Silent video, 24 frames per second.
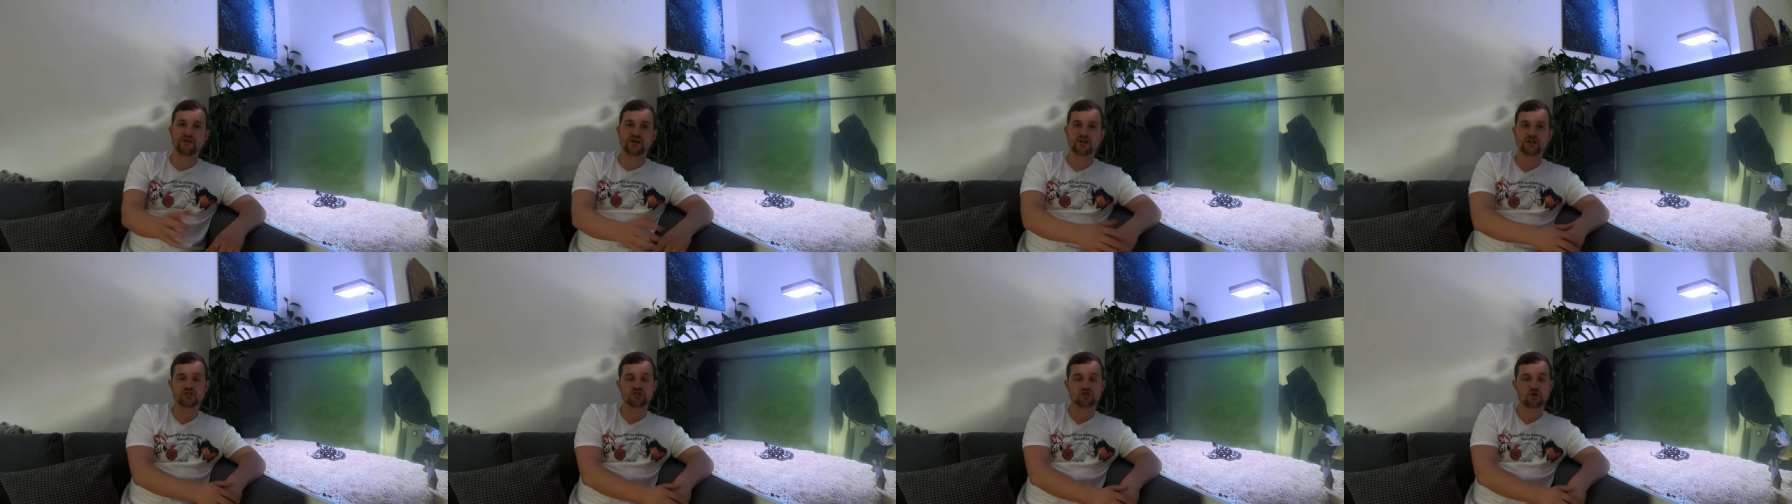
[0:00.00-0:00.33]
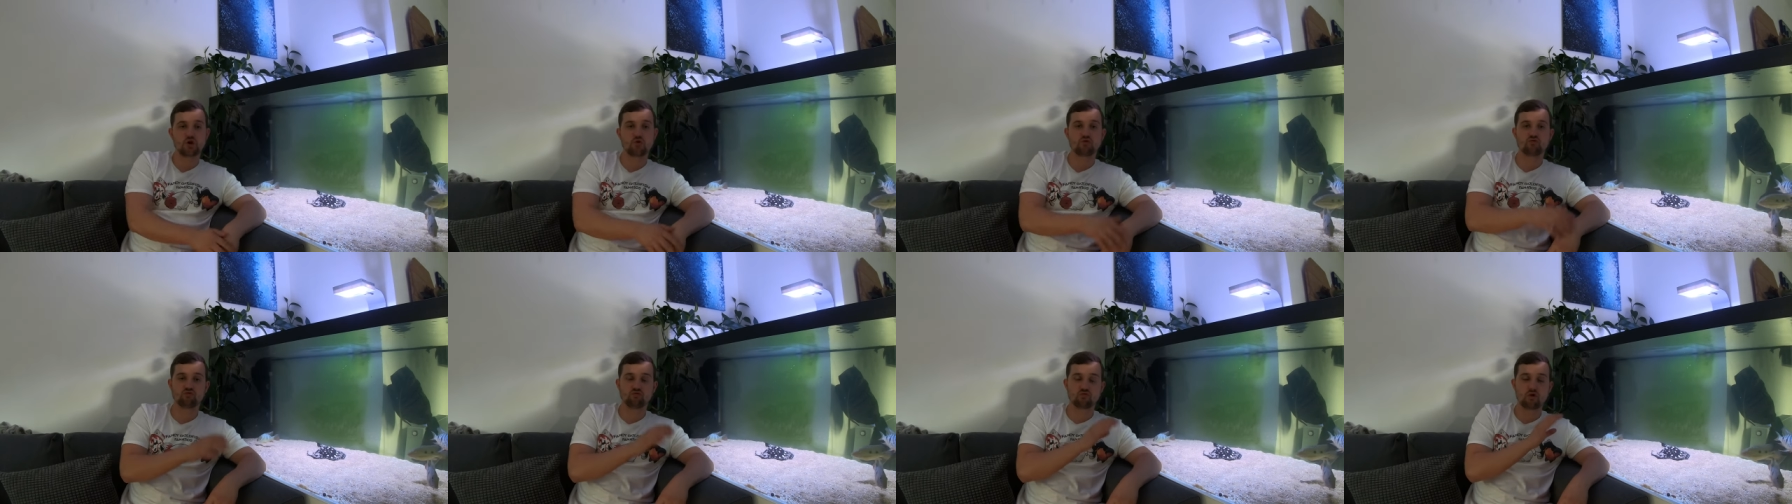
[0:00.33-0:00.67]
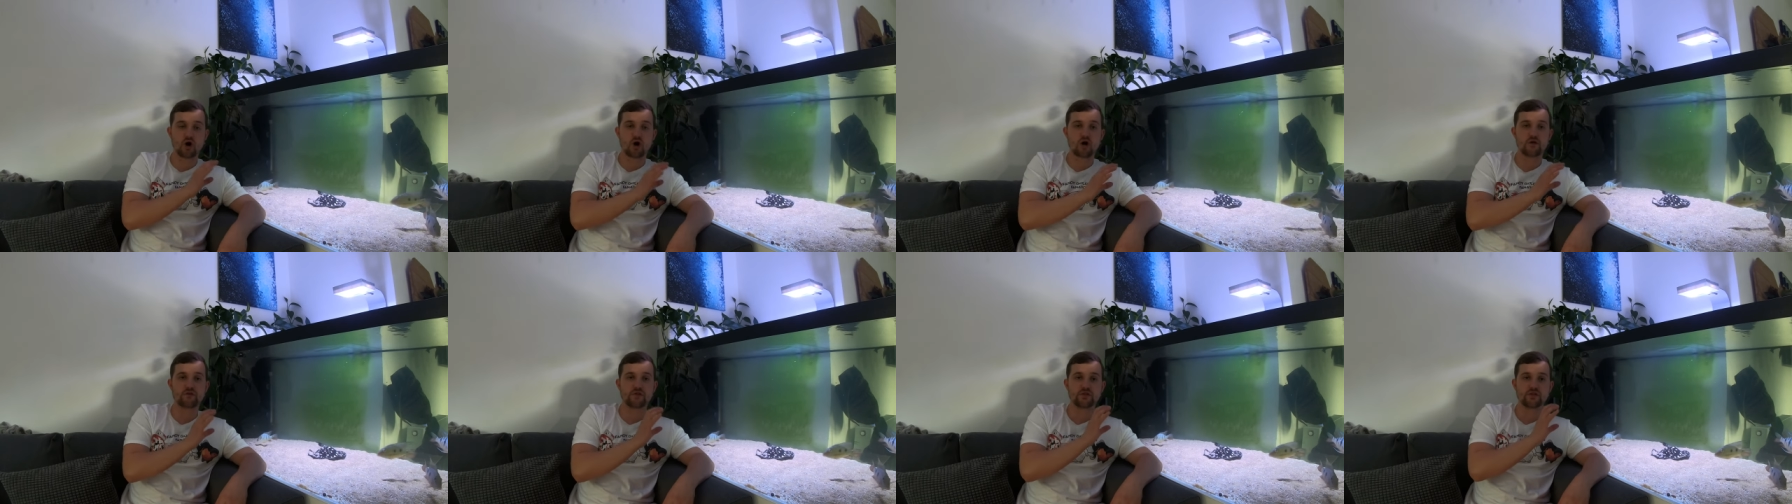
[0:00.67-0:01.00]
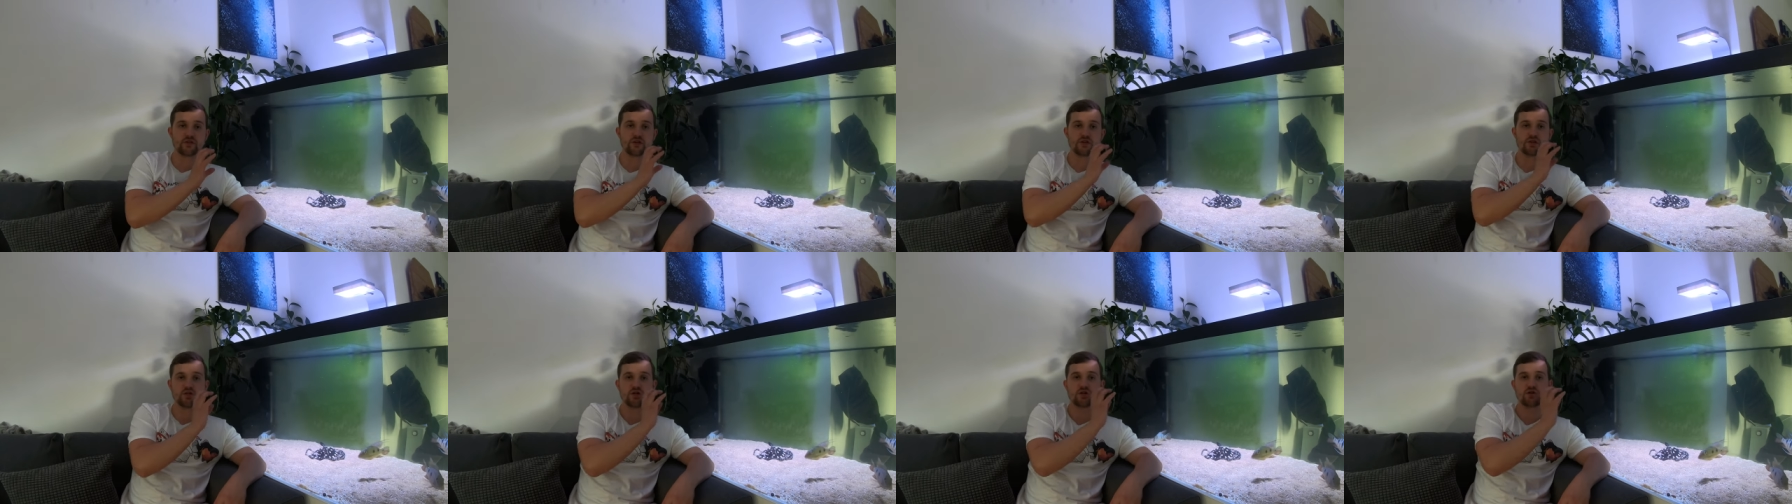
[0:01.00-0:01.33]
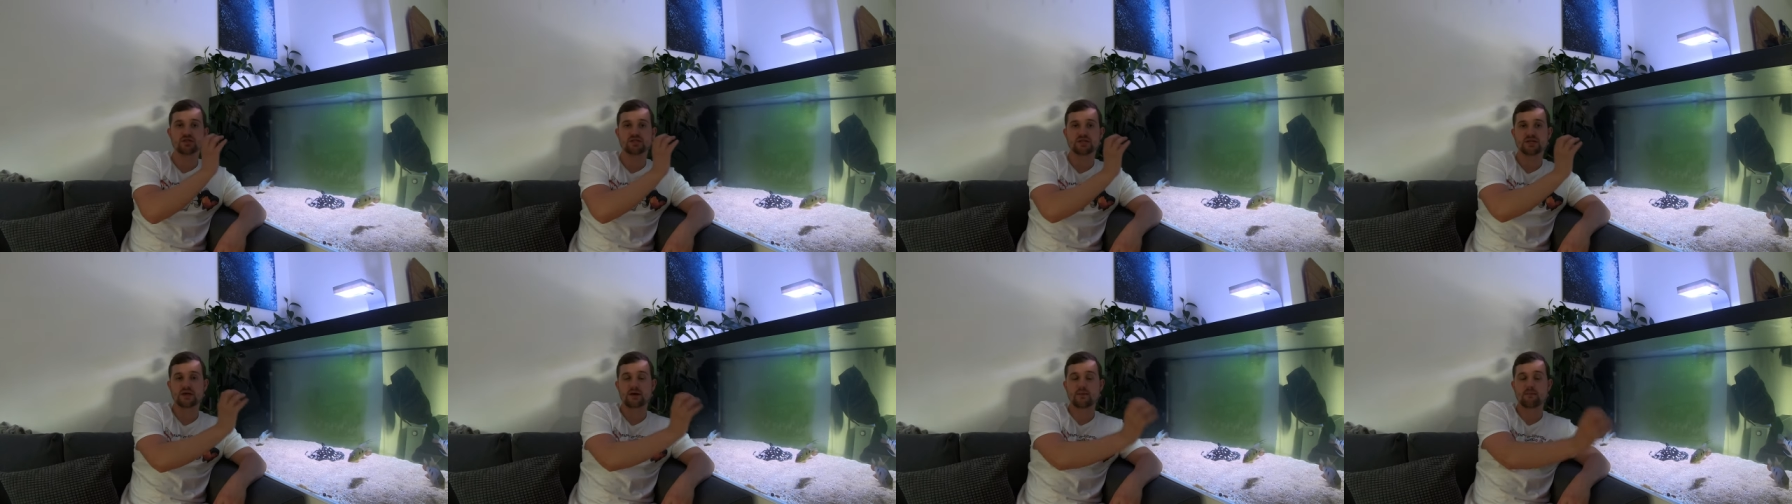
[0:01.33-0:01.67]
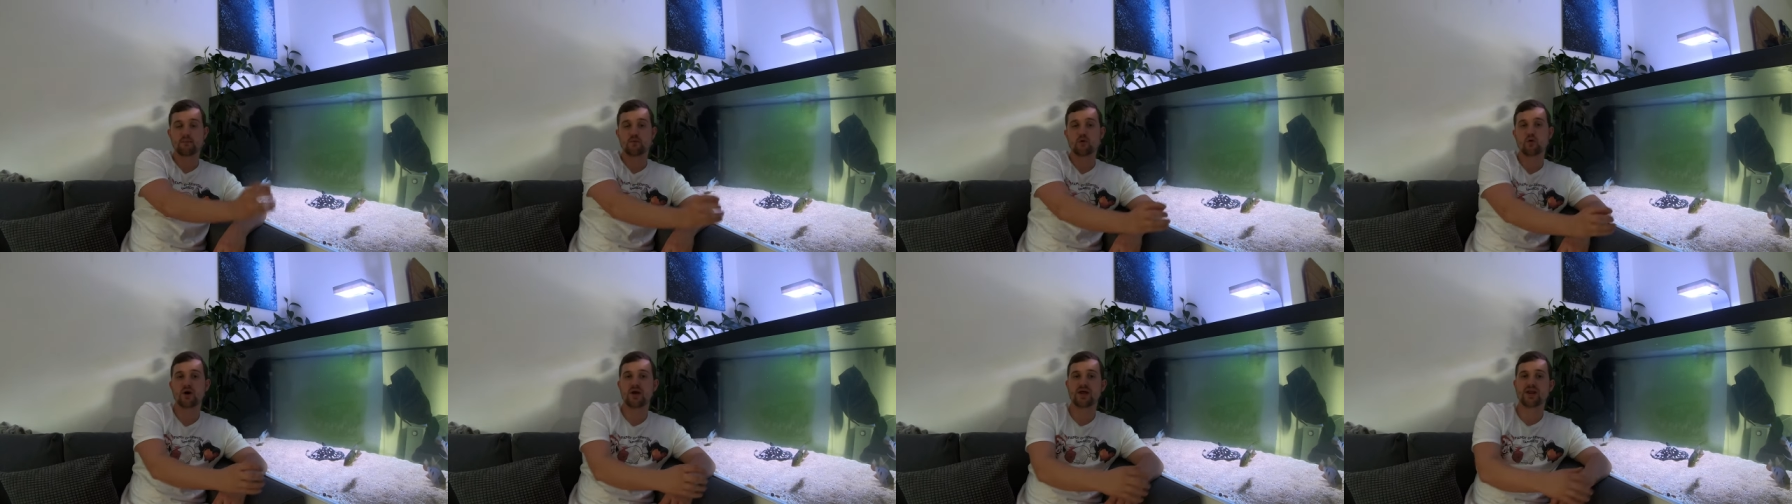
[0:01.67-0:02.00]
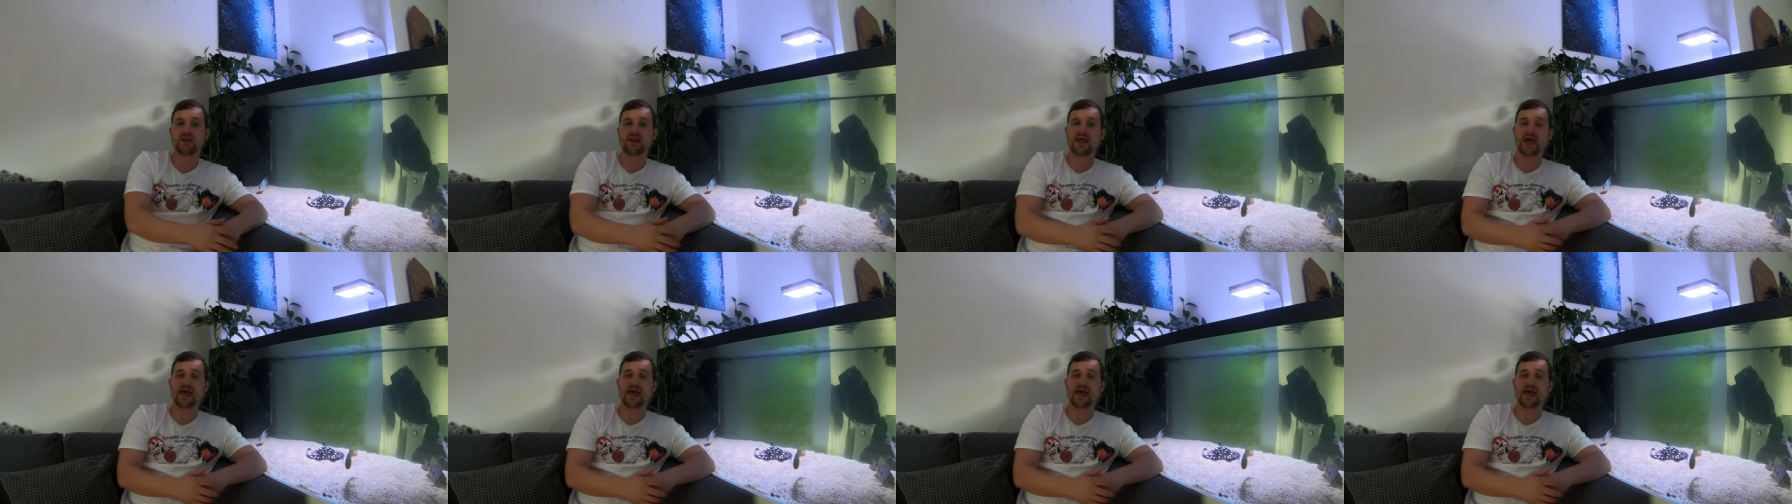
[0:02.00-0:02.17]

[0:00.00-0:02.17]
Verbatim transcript: fixture rather than using a more